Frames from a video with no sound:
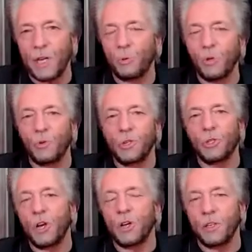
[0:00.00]
of what you're
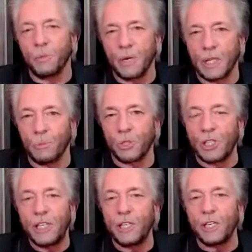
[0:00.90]
talking about. I was
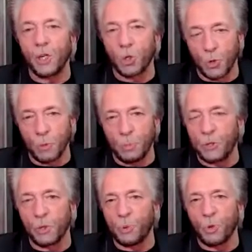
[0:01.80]
leading a group
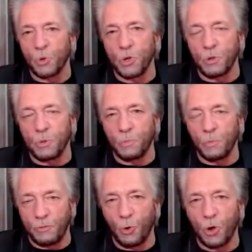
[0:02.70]
into Peru
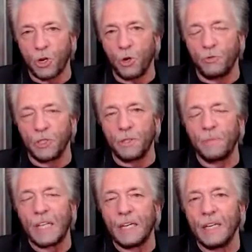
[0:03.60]
before COVID.
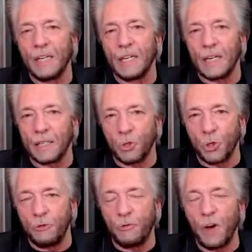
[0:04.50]

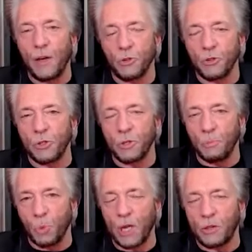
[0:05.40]
Two fathers
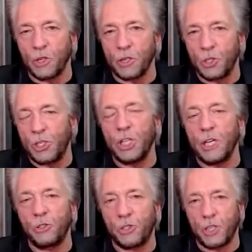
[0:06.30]
brought their
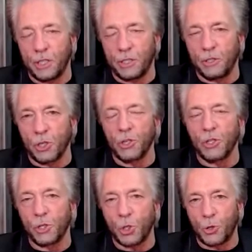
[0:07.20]
teenage sons on
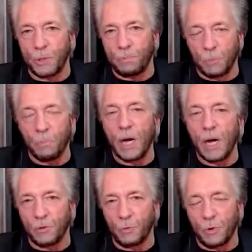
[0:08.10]
this trip to
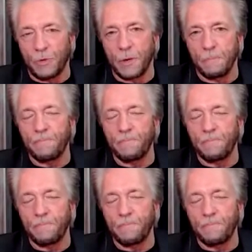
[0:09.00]
bond with them.